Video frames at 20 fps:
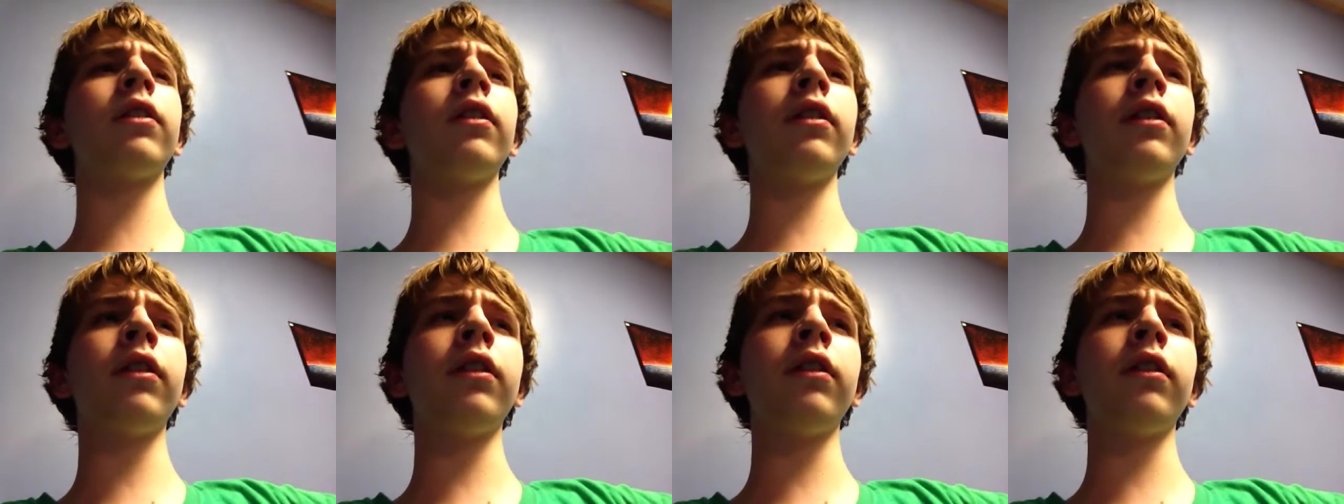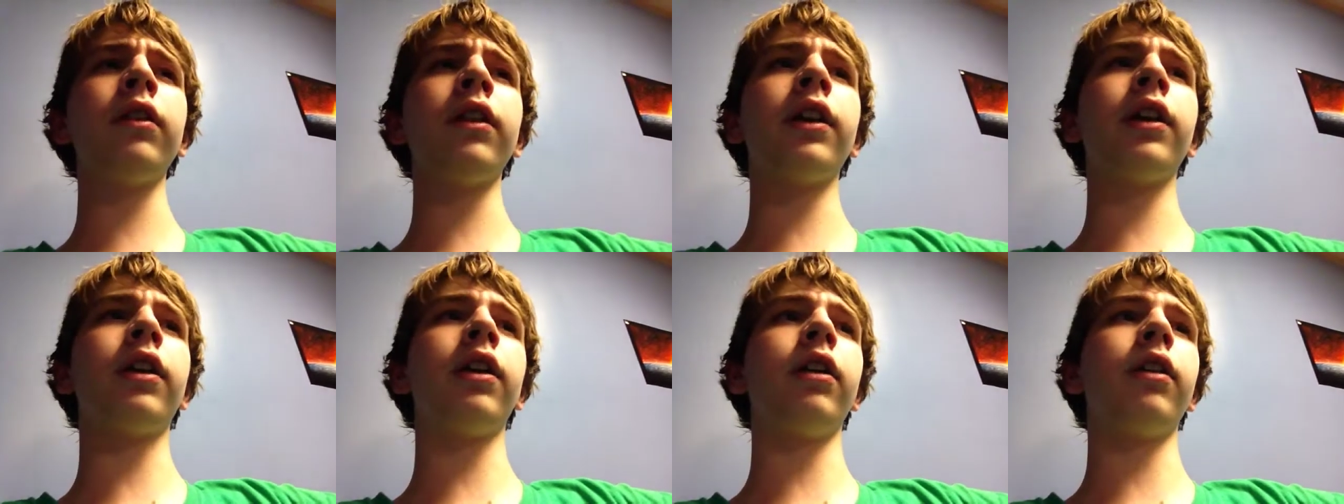it's uh,
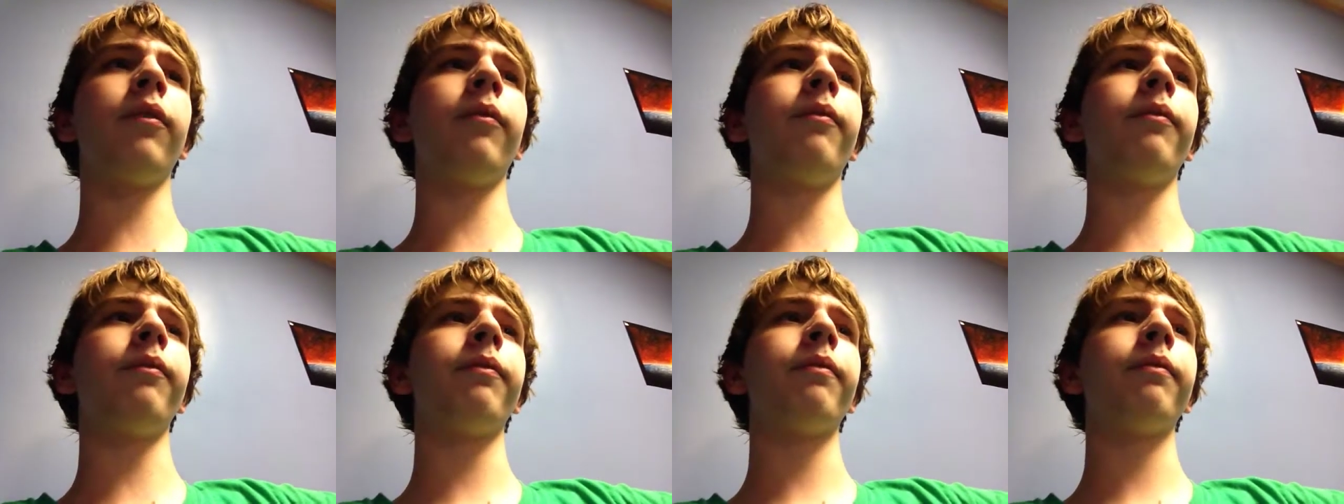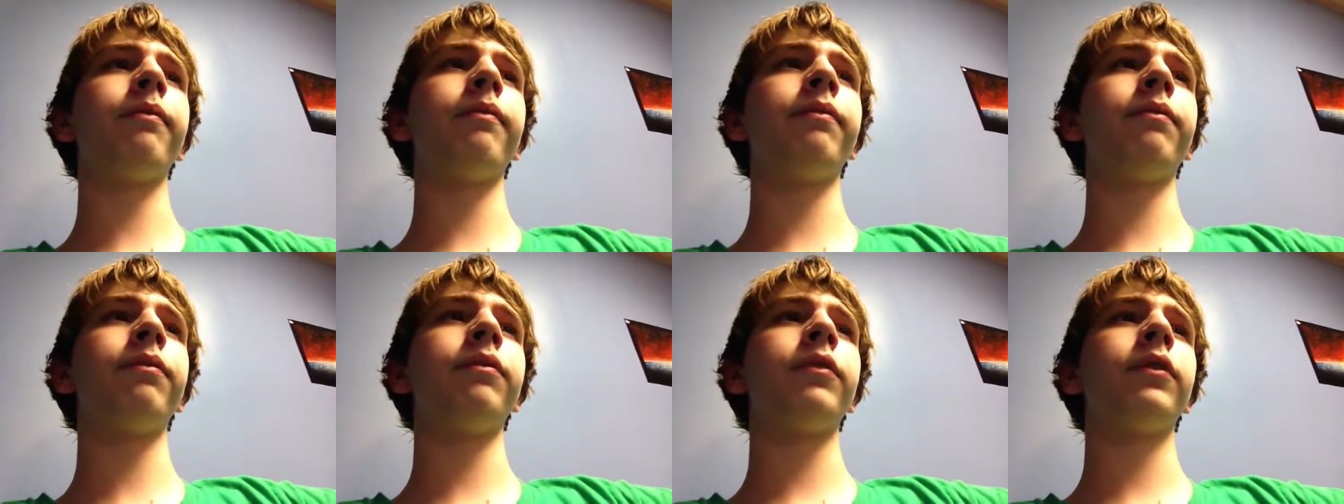like, um,
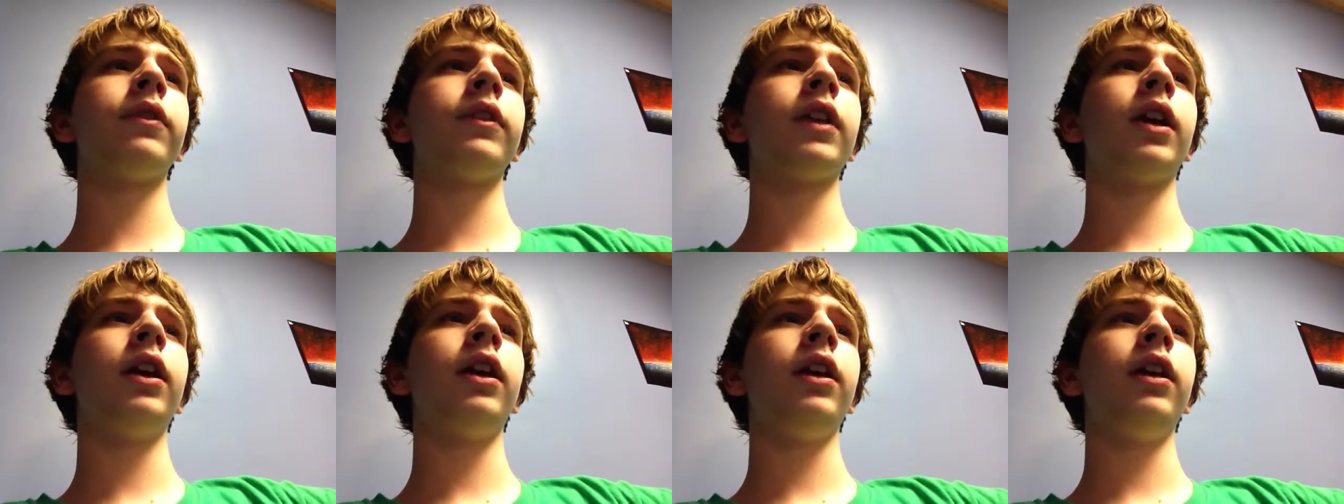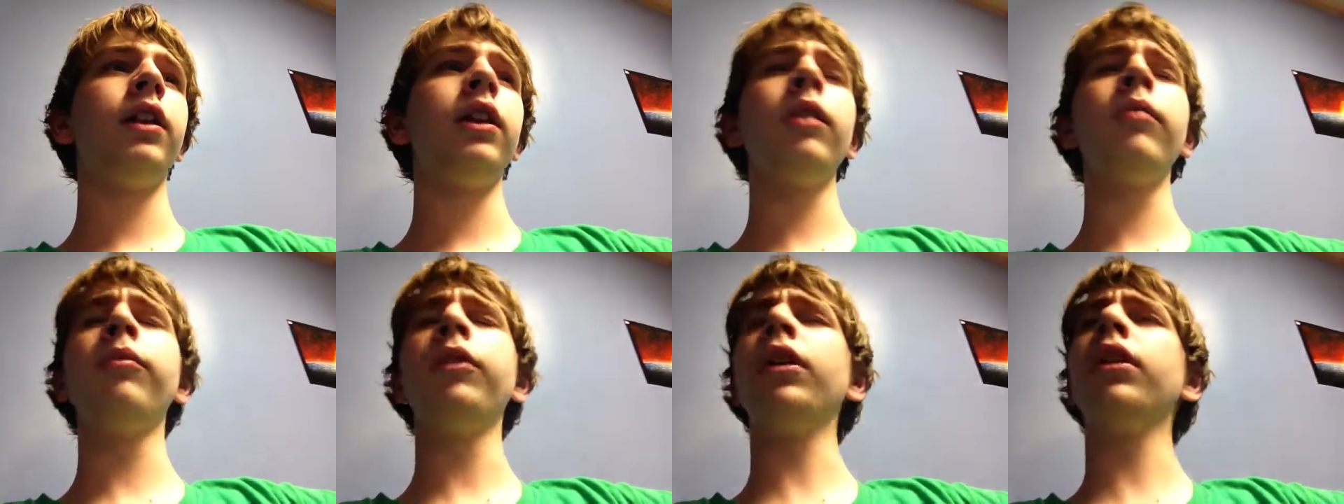
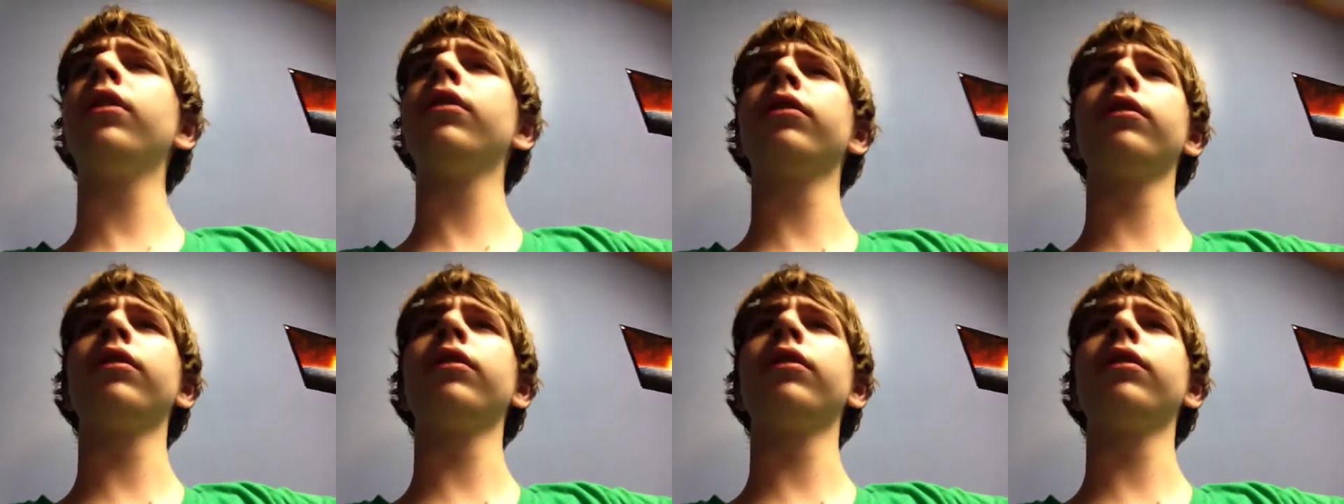they mean